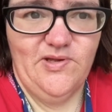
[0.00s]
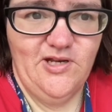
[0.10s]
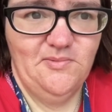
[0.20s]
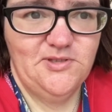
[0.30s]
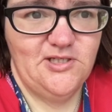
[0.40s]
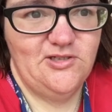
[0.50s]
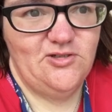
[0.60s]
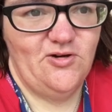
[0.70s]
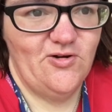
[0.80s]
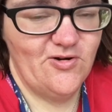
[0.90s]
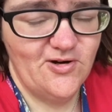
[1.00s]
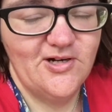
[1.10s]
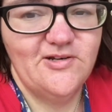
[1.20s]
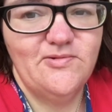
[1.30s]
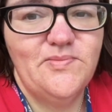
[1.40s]
been out since tired.
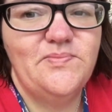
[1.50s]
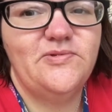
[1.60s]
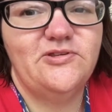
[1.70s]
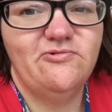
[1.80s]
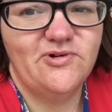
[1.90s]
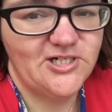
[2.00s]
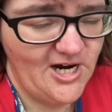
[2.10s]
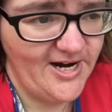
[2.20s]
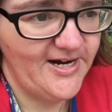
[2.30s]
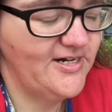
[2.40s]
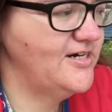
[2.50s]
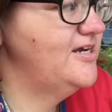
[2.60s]
early. We're tired.